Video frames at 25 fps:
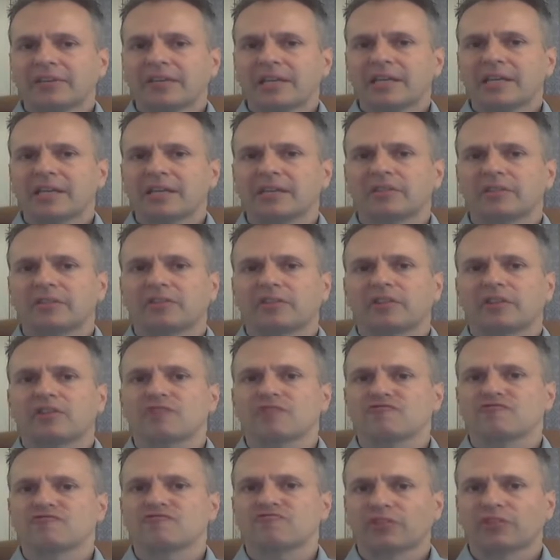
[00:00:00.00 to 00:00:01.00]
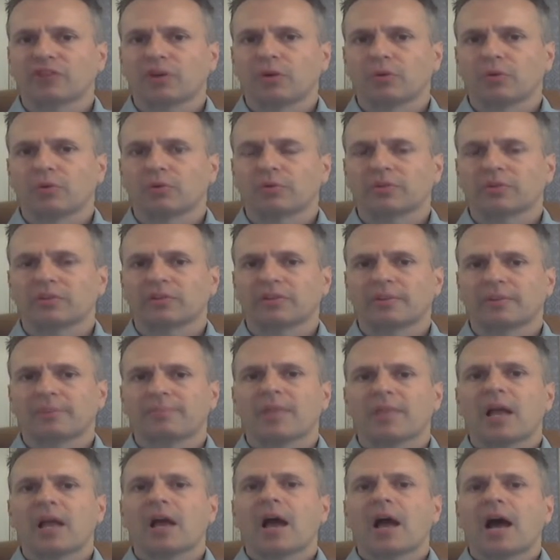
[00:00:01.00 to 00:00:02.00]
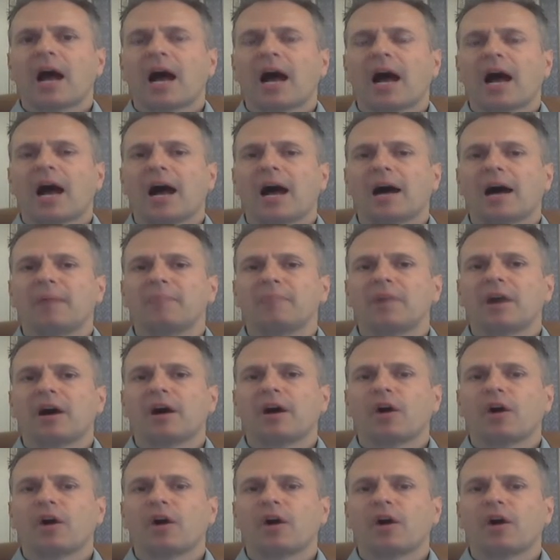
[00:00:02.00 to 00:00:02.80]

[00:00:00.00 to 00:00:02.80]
is the result um,